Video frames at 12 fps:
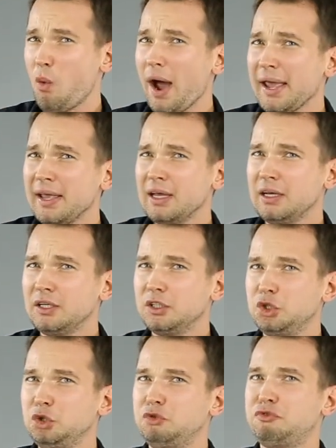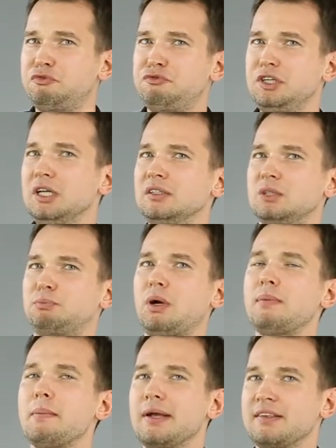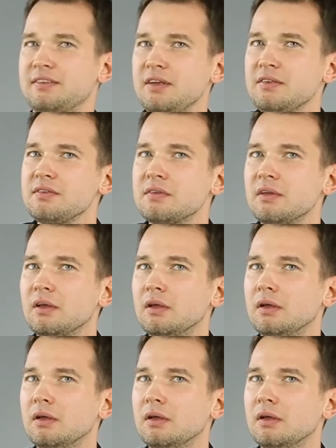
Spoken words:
Why do you feel this problem exists?